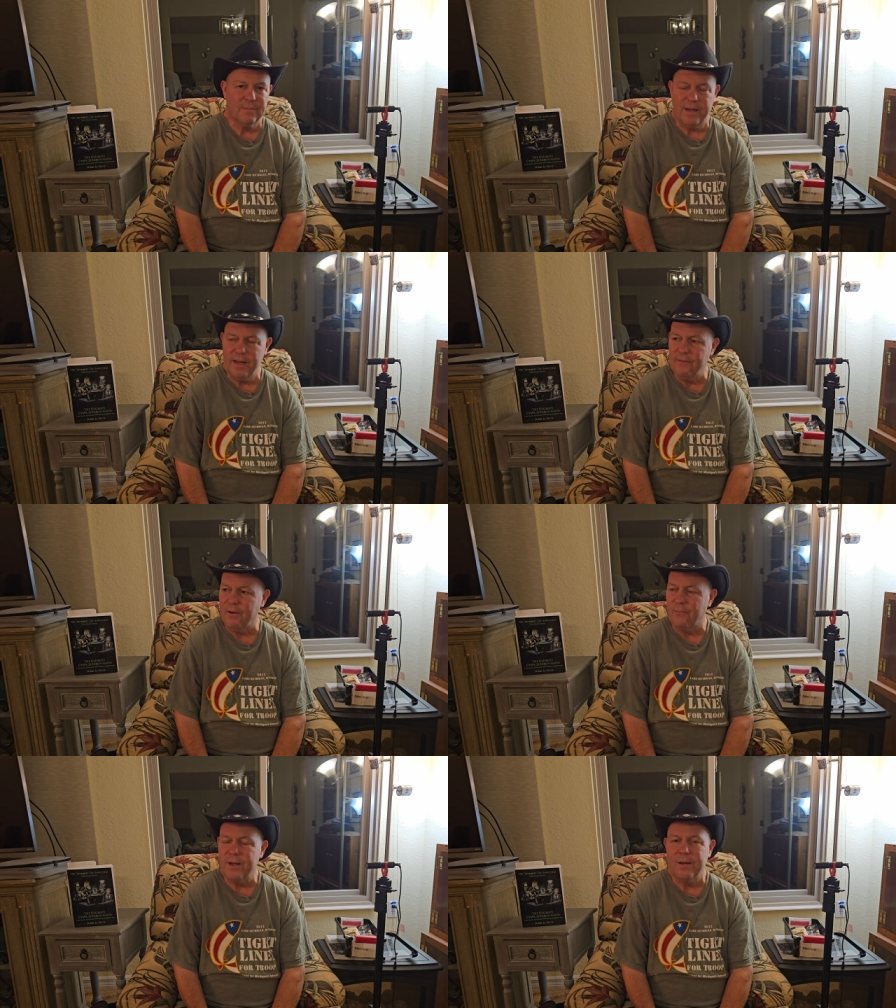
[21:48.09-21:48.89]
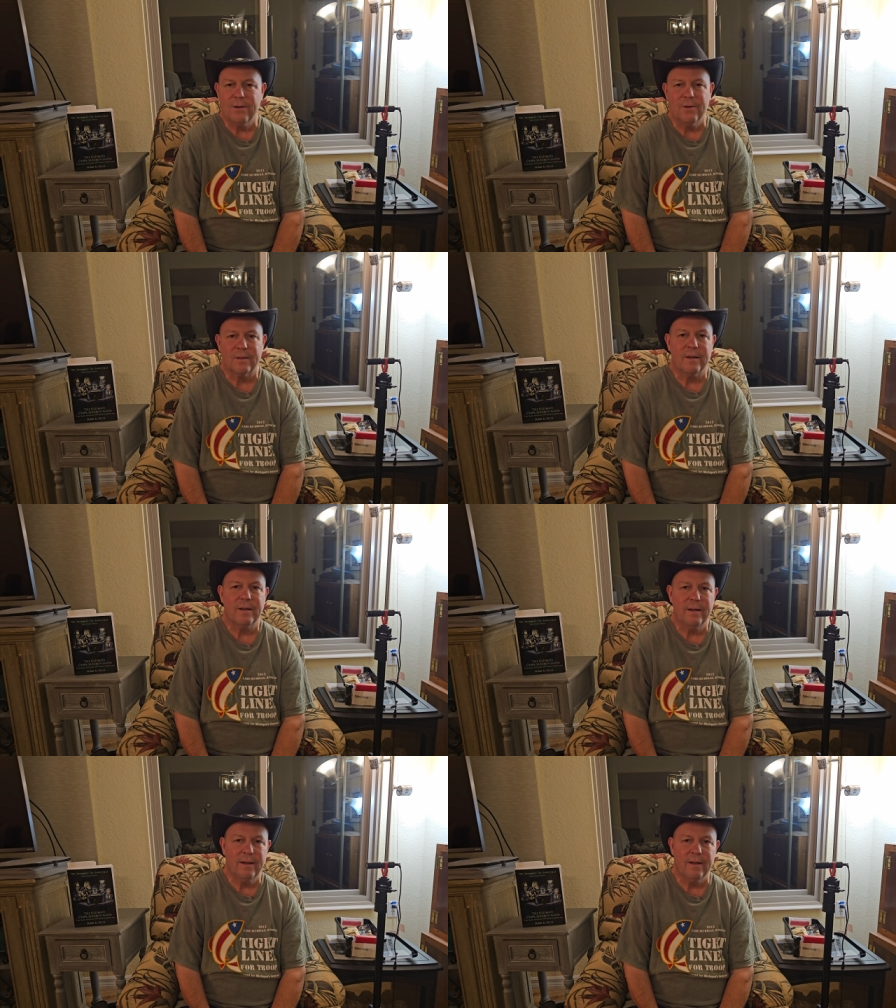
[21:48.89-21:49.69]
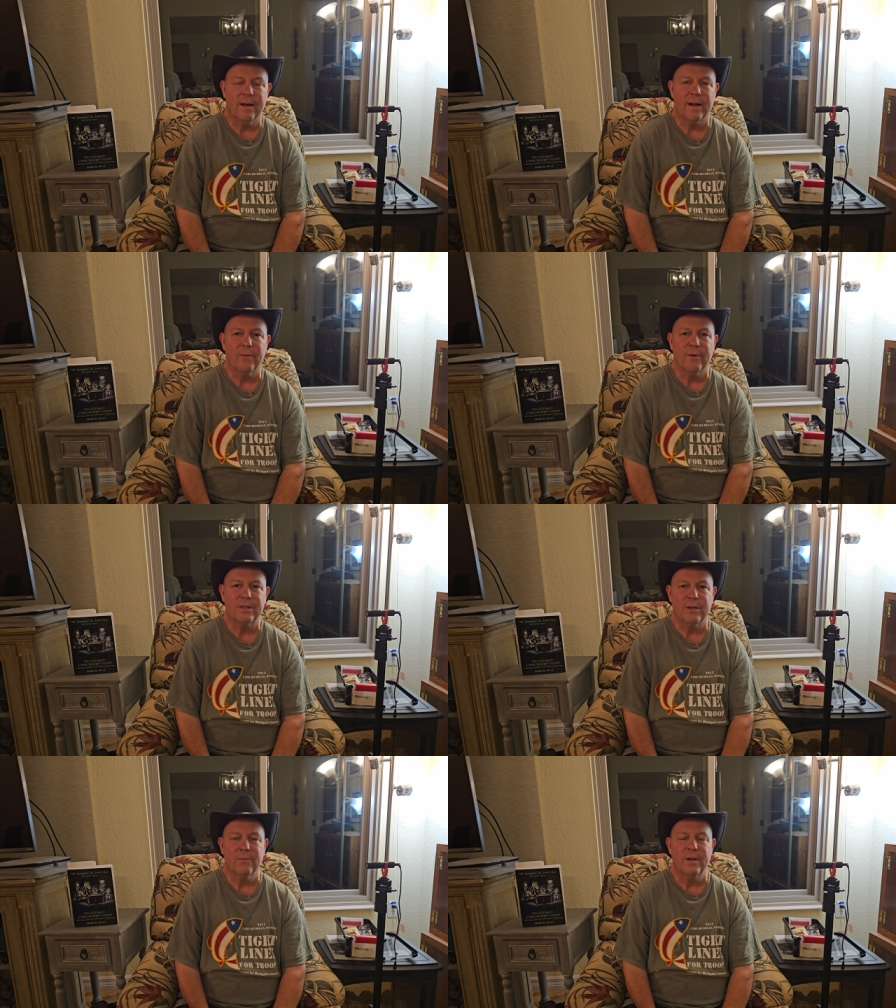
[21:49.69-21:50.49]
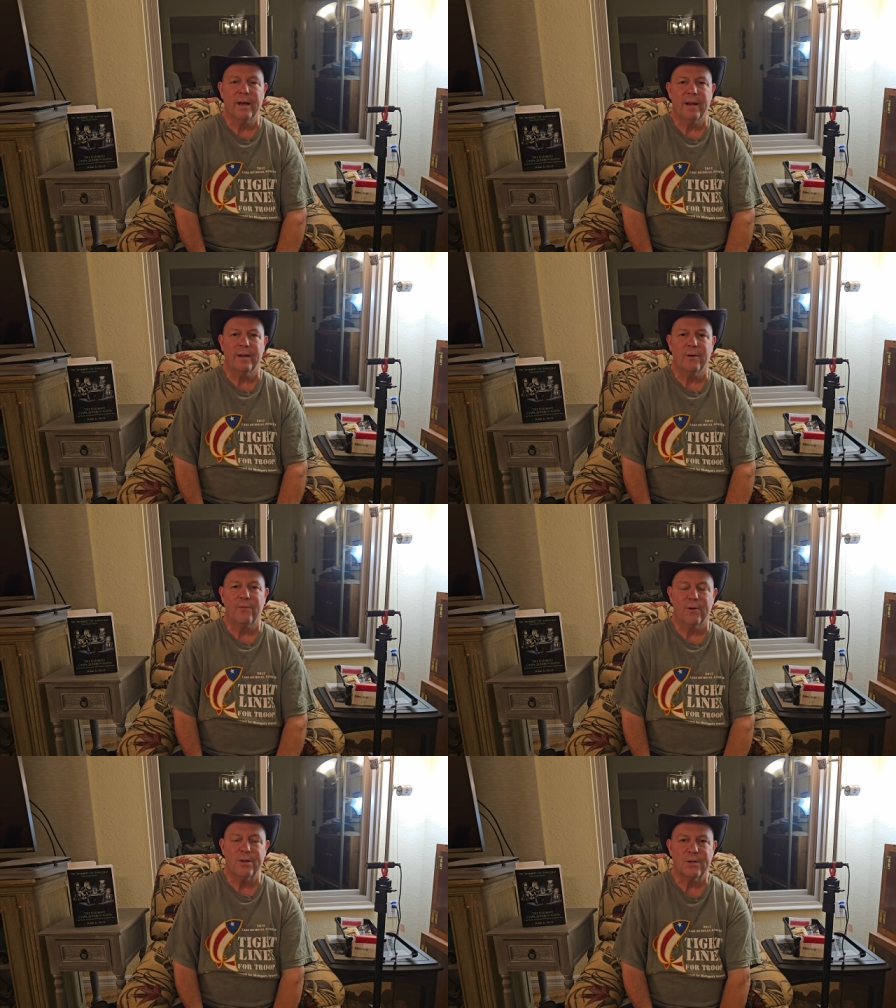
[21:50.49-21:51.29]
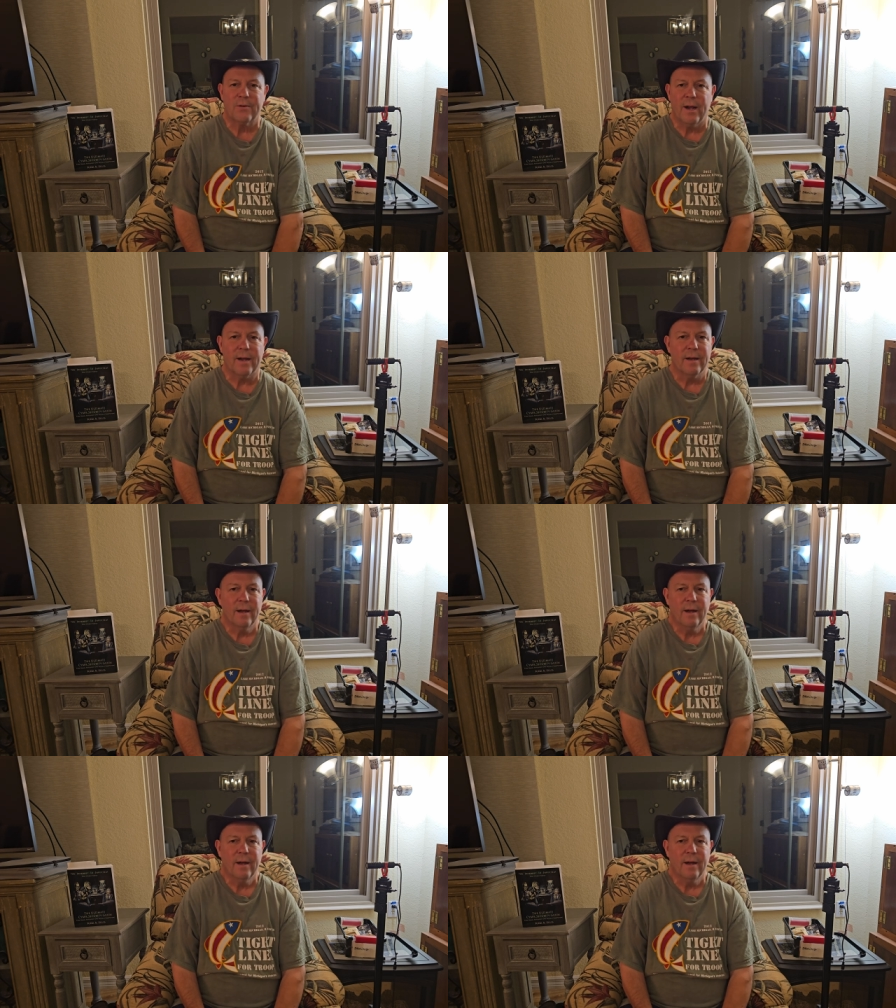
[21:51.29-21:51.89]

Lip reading: I mean, even if we nuked the hell out of Russia and we got in a first strike,